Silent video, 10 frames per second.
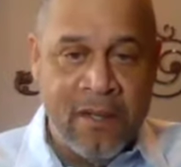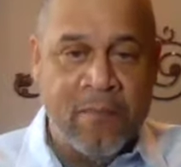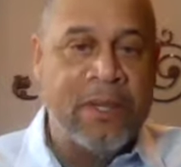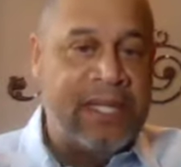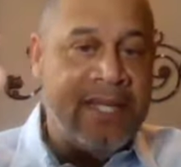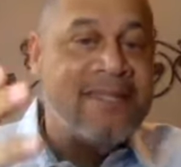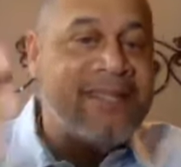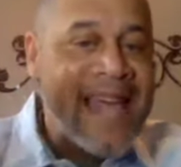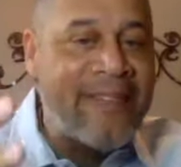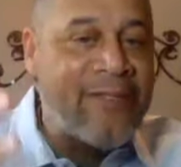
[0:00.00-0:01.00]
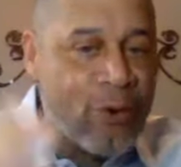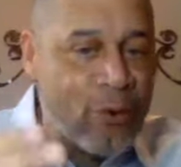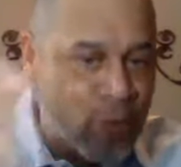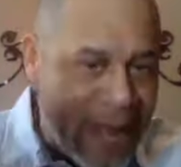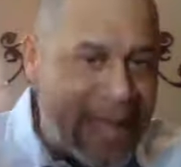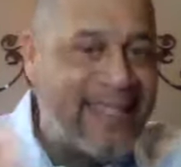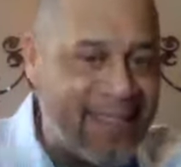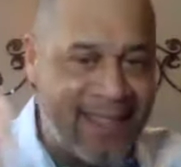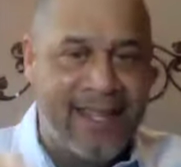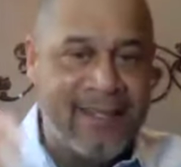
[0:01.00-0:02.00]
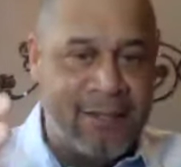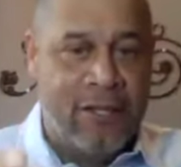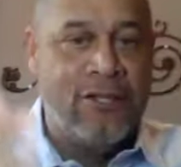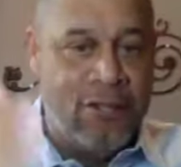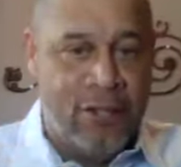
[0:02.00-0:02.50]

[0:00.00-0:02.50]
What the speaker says: but is that the right thing to do?